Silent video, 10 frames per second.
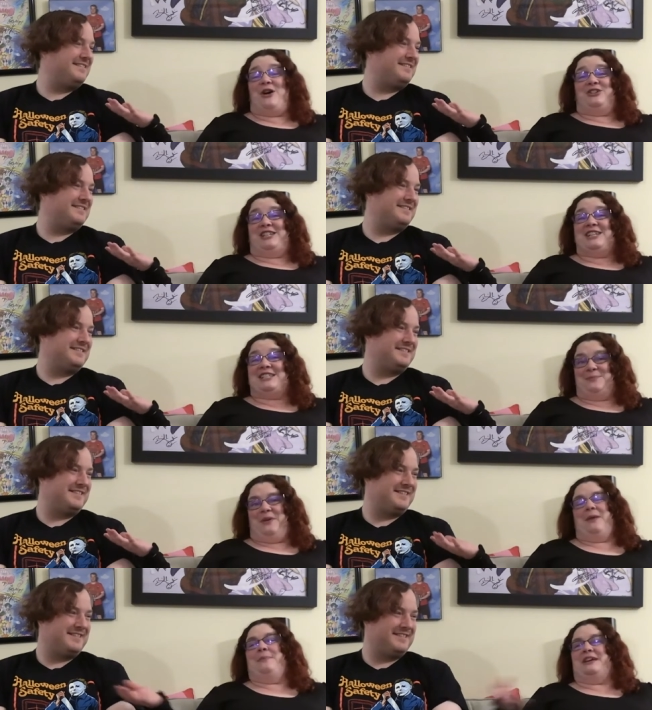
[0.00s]

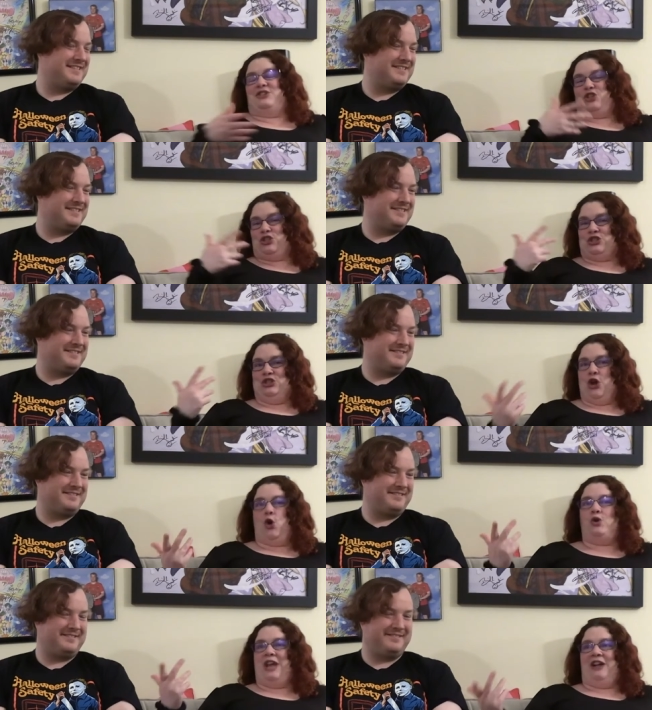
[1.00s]
Speaker 1: participate because there's
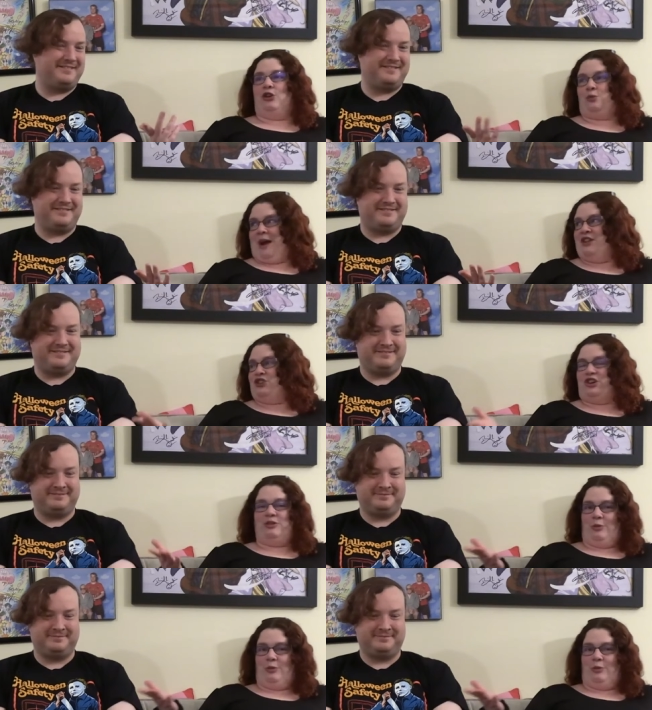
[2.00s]
no Yellow Ranger